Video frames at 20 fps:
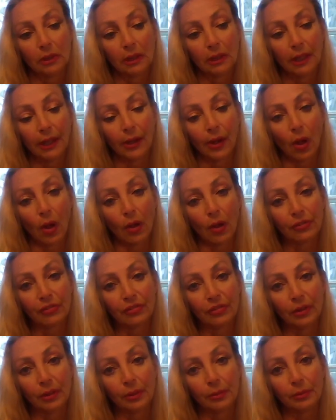let off
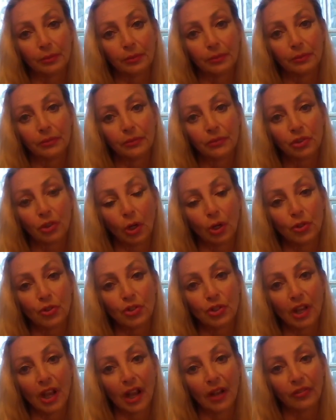from
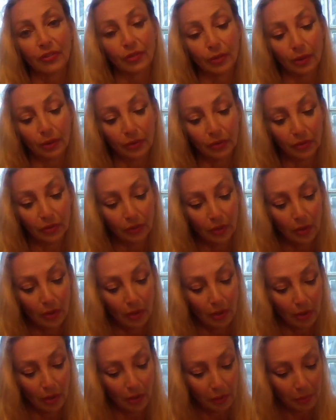charging after us.
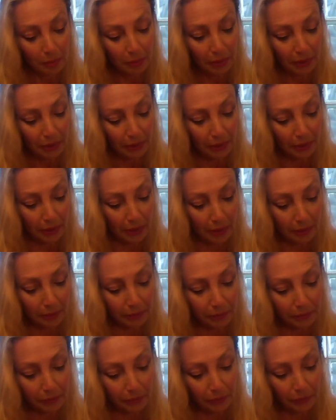But
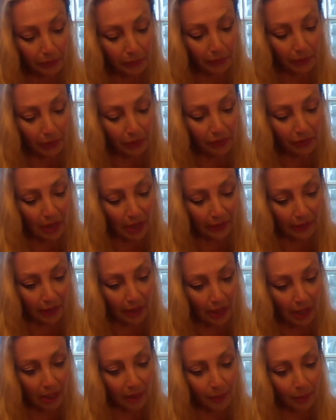he's not the
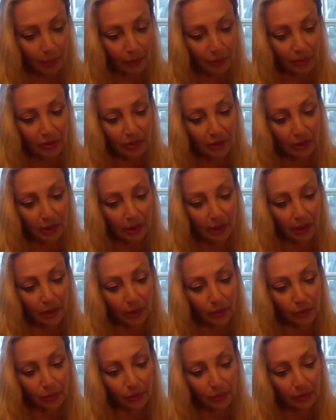kind of person that let
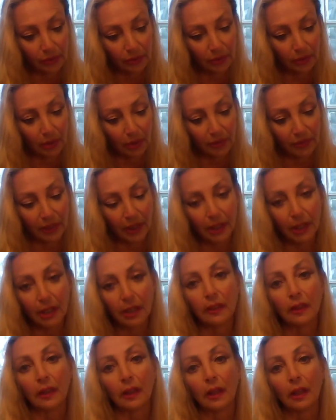go of
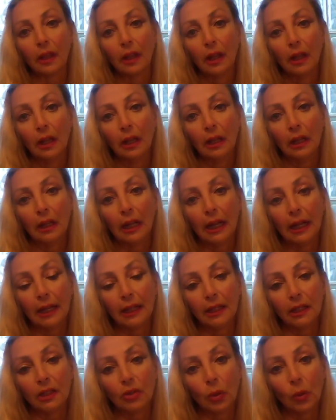anything.
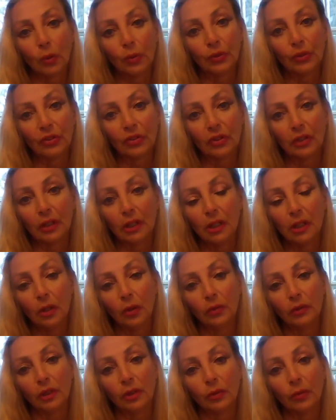And he told us that he
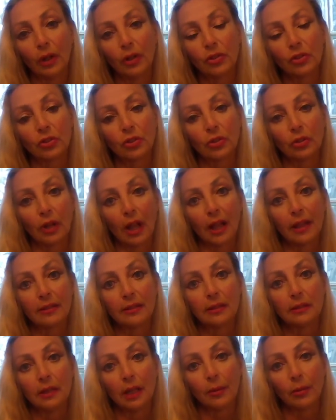only registered
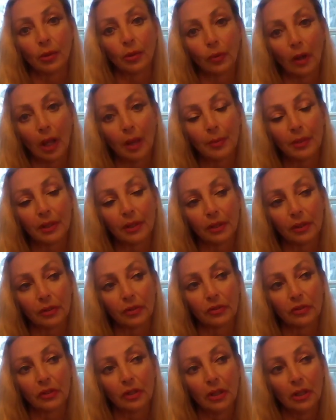as a Democrat
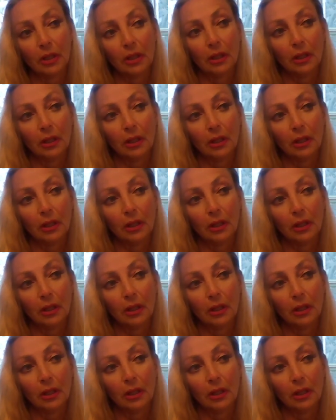because